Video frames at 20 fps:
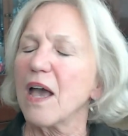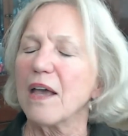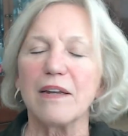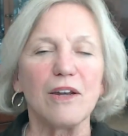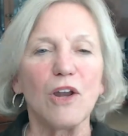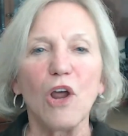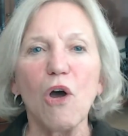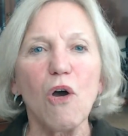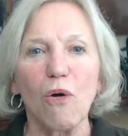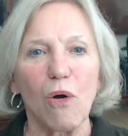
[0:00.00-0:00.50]

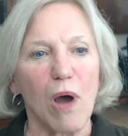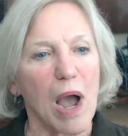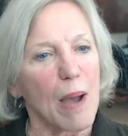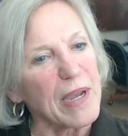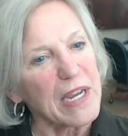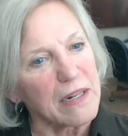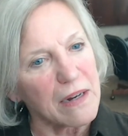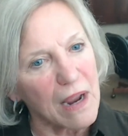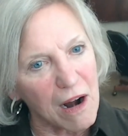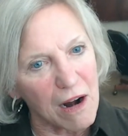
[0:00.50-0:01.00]
No, I
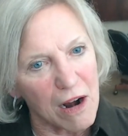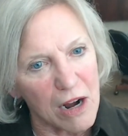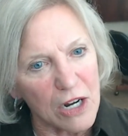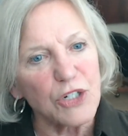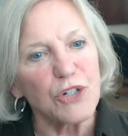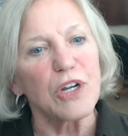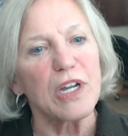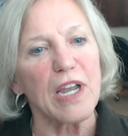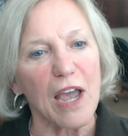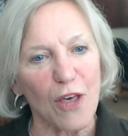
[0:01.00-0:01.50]
mean, our
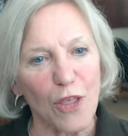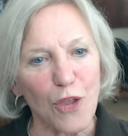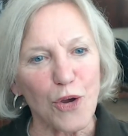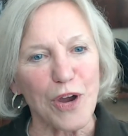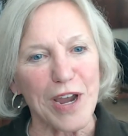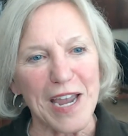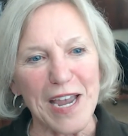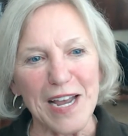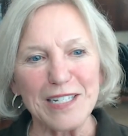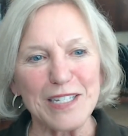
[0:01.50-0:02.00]
hunter-gatherer
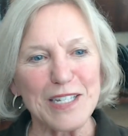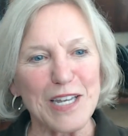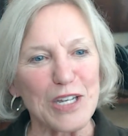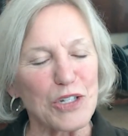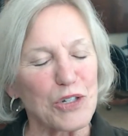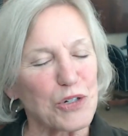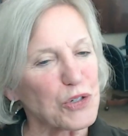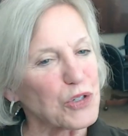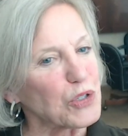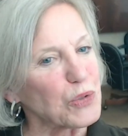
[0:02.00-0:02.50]

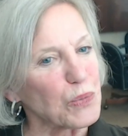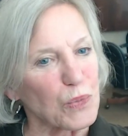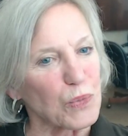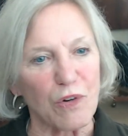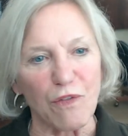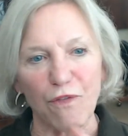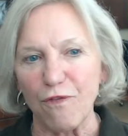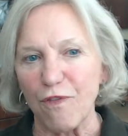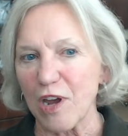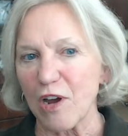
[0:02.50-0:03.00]
ancestors
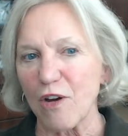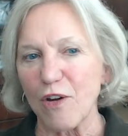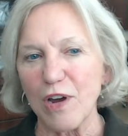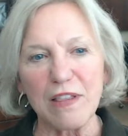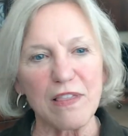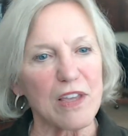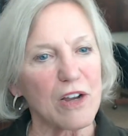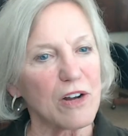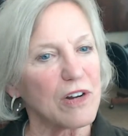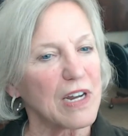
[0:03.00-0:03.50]
were
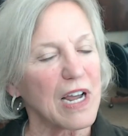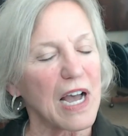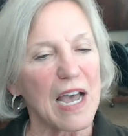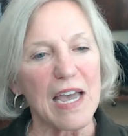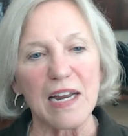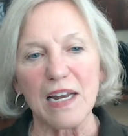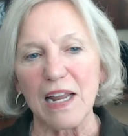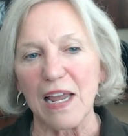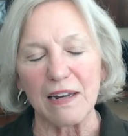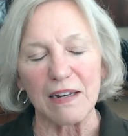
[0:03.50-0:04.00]
varied their
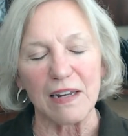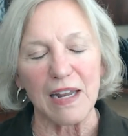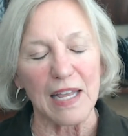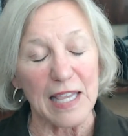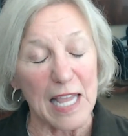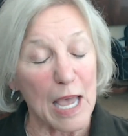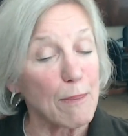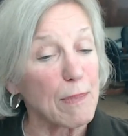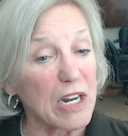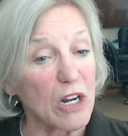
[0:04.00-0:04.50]
diet,
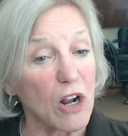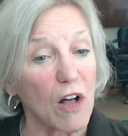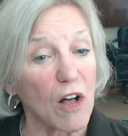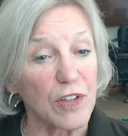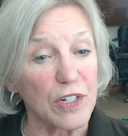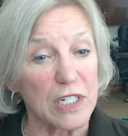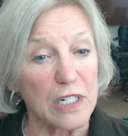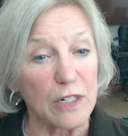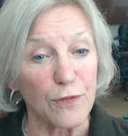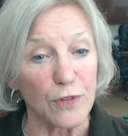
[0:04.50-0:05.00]
and that made all
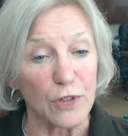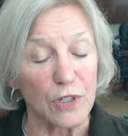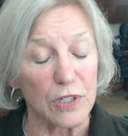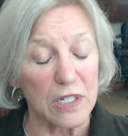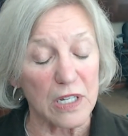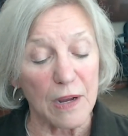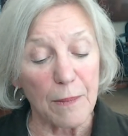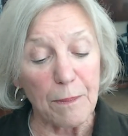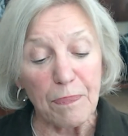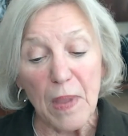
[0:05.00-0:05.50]
the
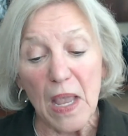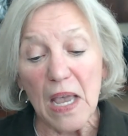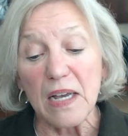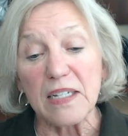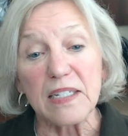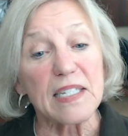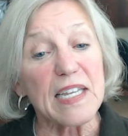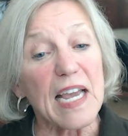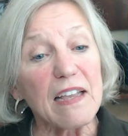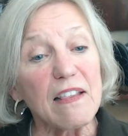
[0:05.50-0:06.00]
difference.
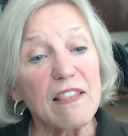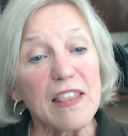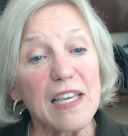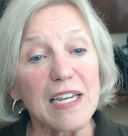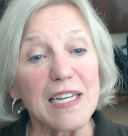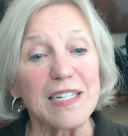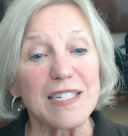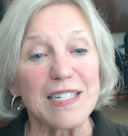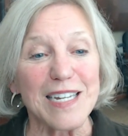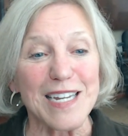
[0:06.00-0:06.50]
The second
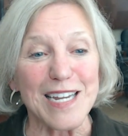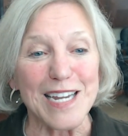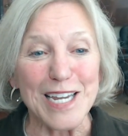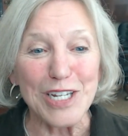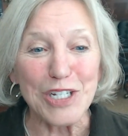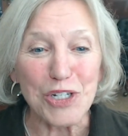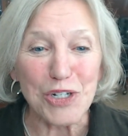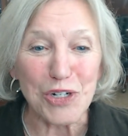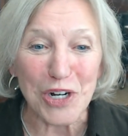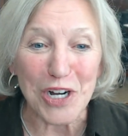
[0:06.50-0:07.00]
thing is to
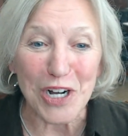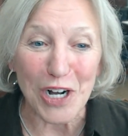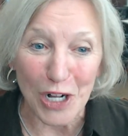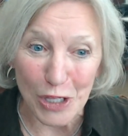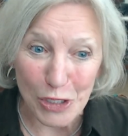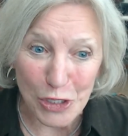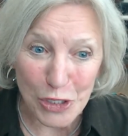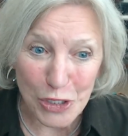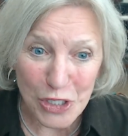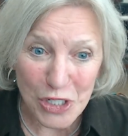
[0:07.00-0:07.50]
eat your
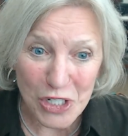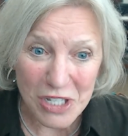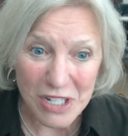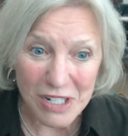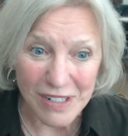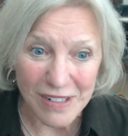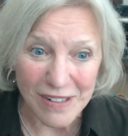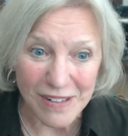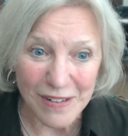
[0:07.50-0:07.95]
colors.